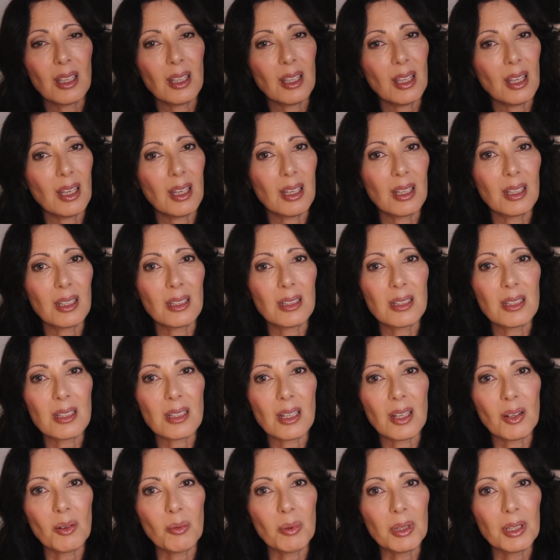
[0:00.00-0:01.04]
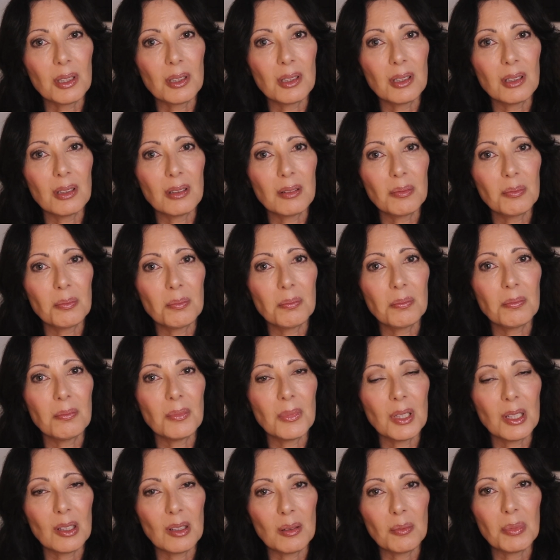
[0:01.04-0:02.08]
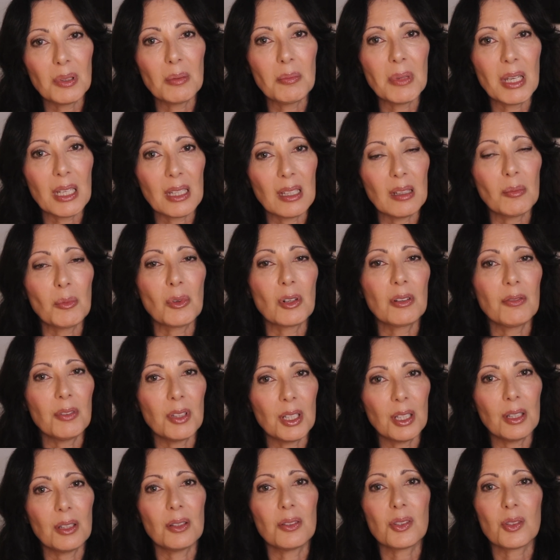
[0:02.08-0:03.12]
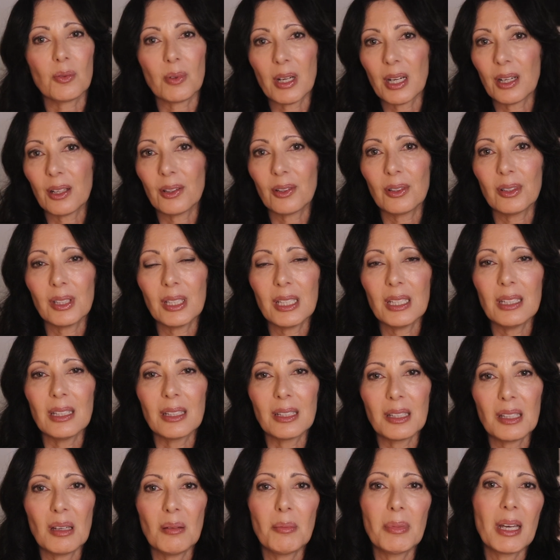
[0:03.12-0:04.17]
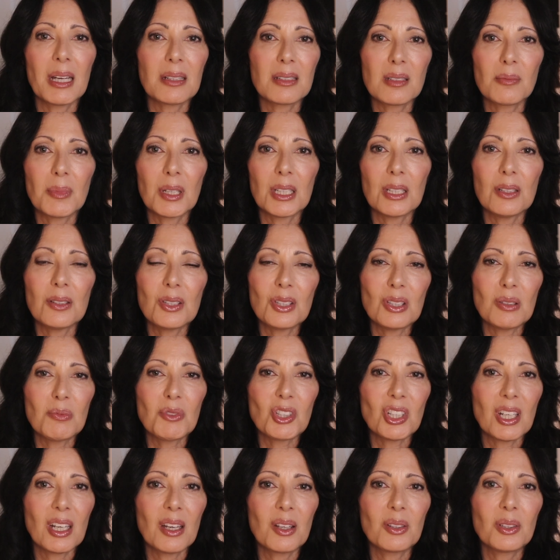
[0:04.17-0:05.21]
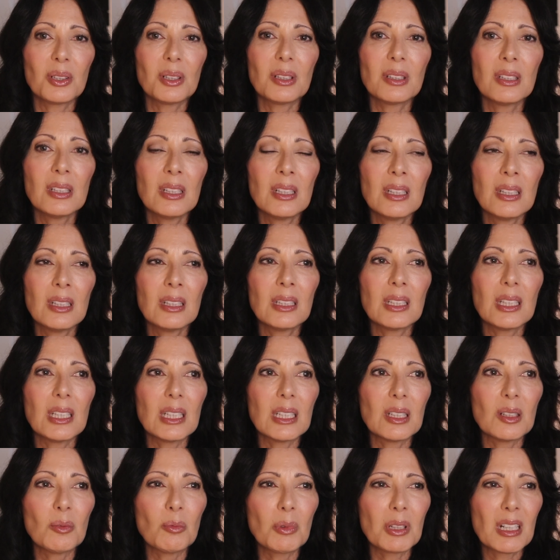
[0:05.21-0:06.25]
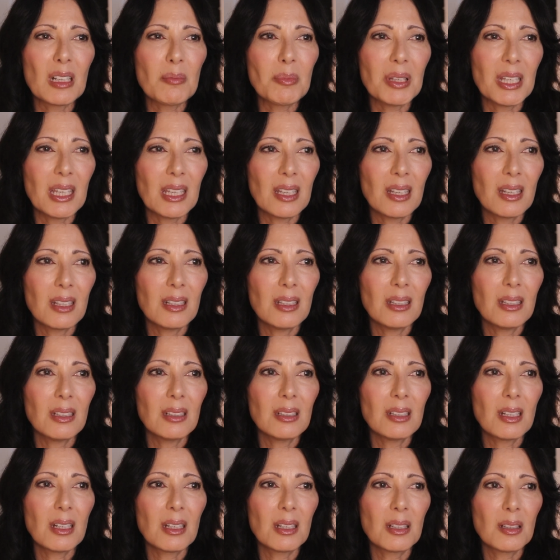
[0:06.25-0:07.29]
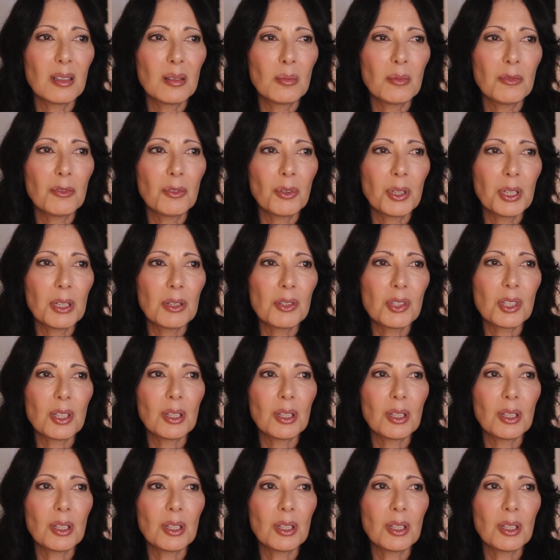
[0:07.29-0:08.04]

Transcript: and I will, you know, be making more videos regularly and come back to my YouTube channel. And when I began it 4 years